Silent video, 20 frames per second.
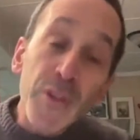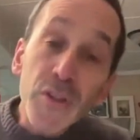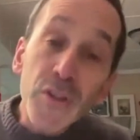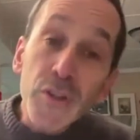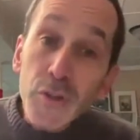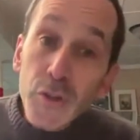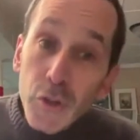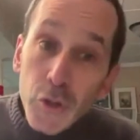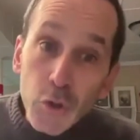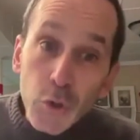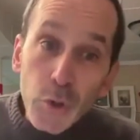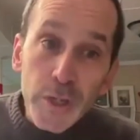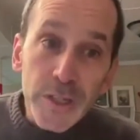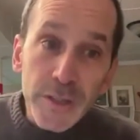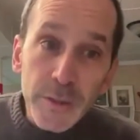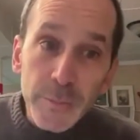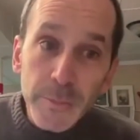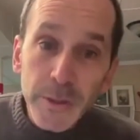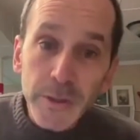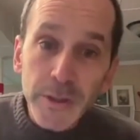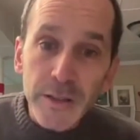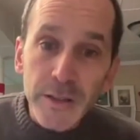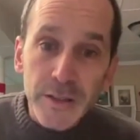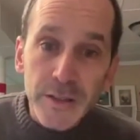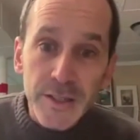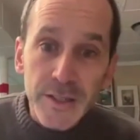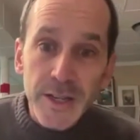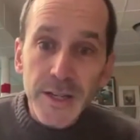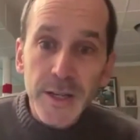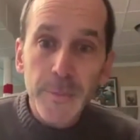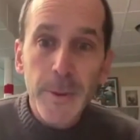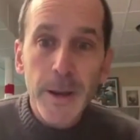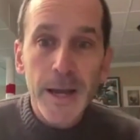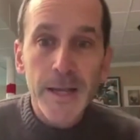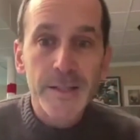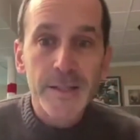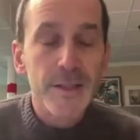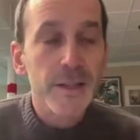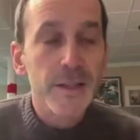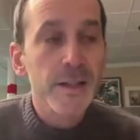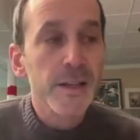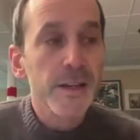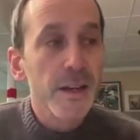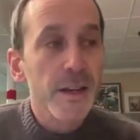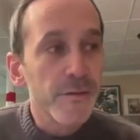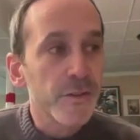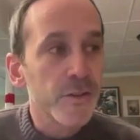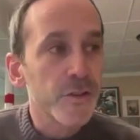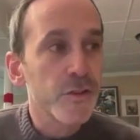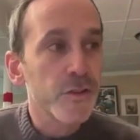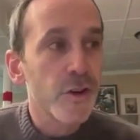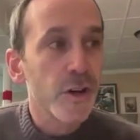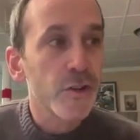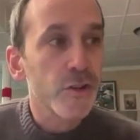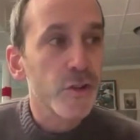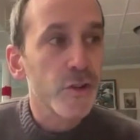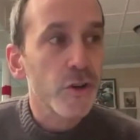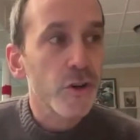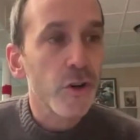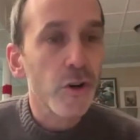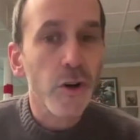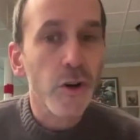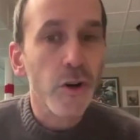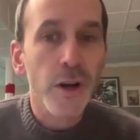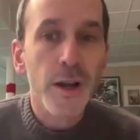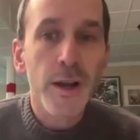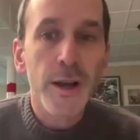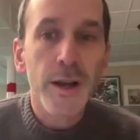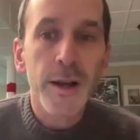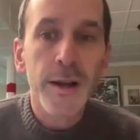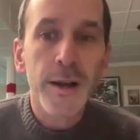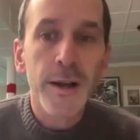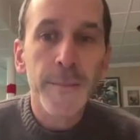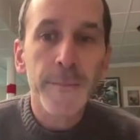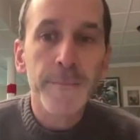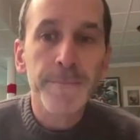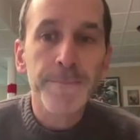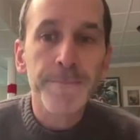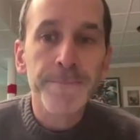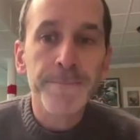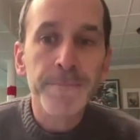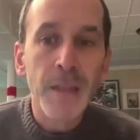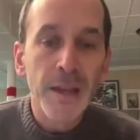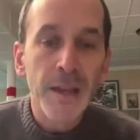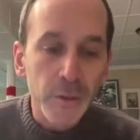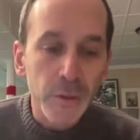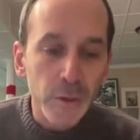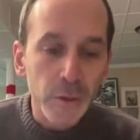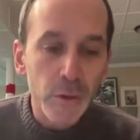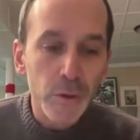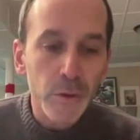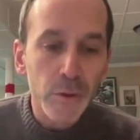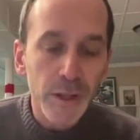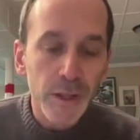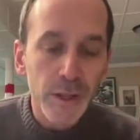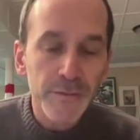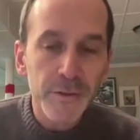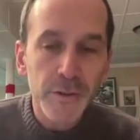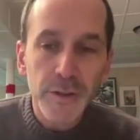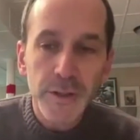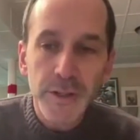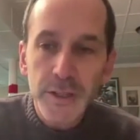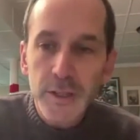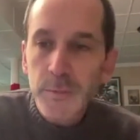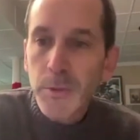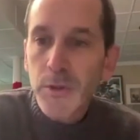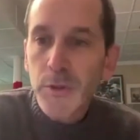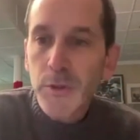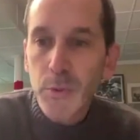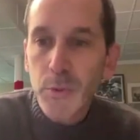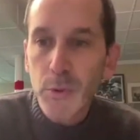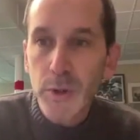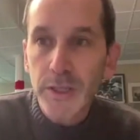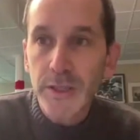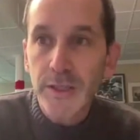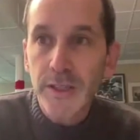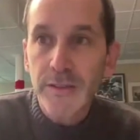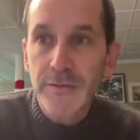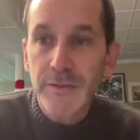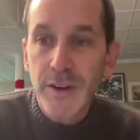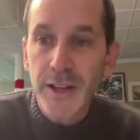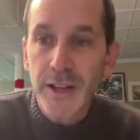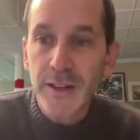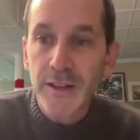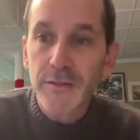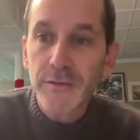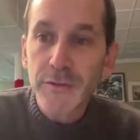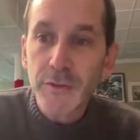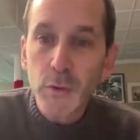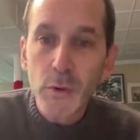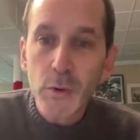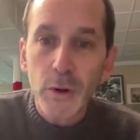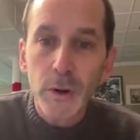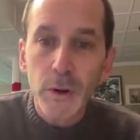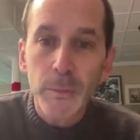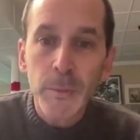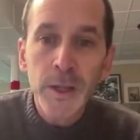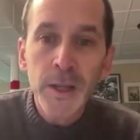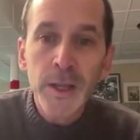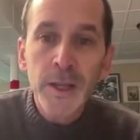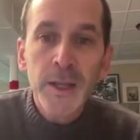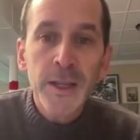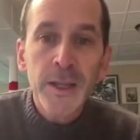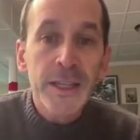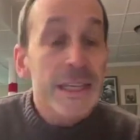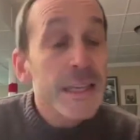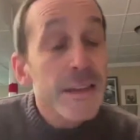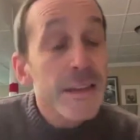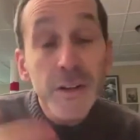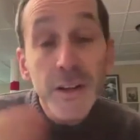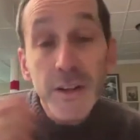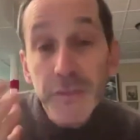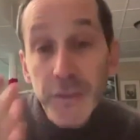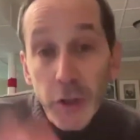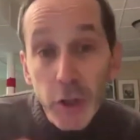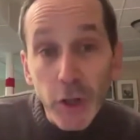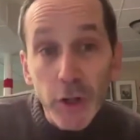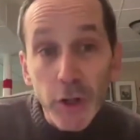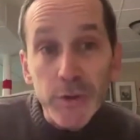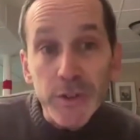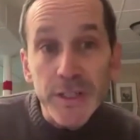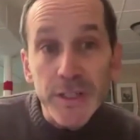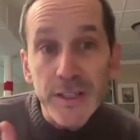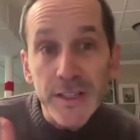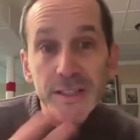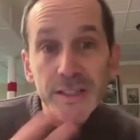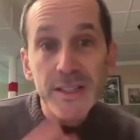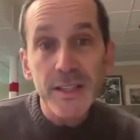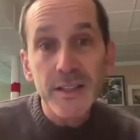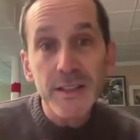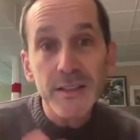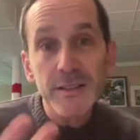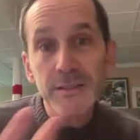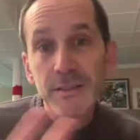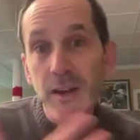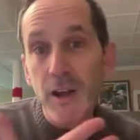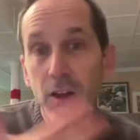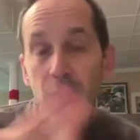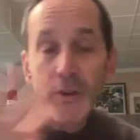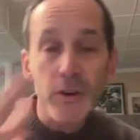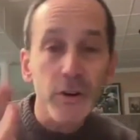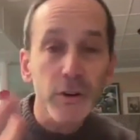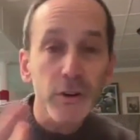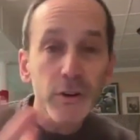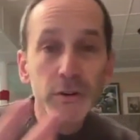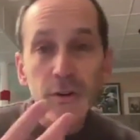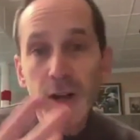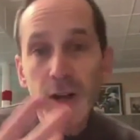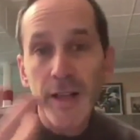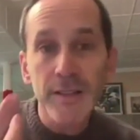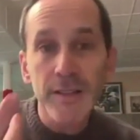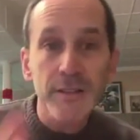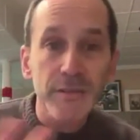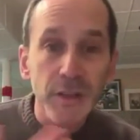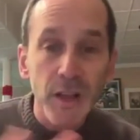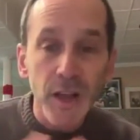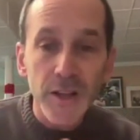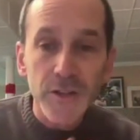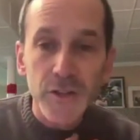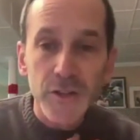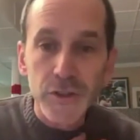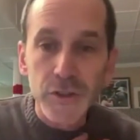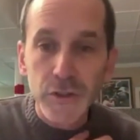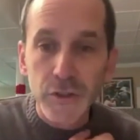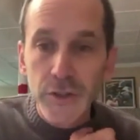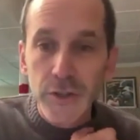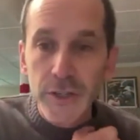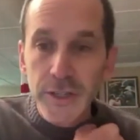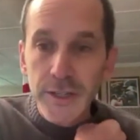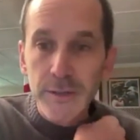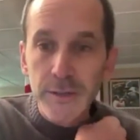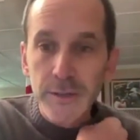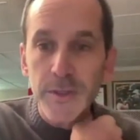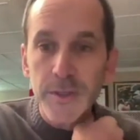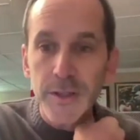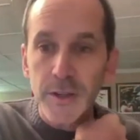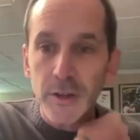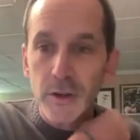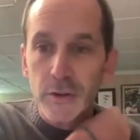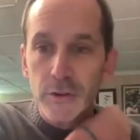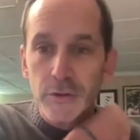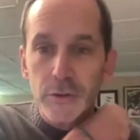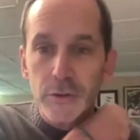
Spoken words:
But this is a choice to build out state capacity and infrastructure at the local level in its most pointedly violent form, even if cloaked in these other kinds of logics or idioms like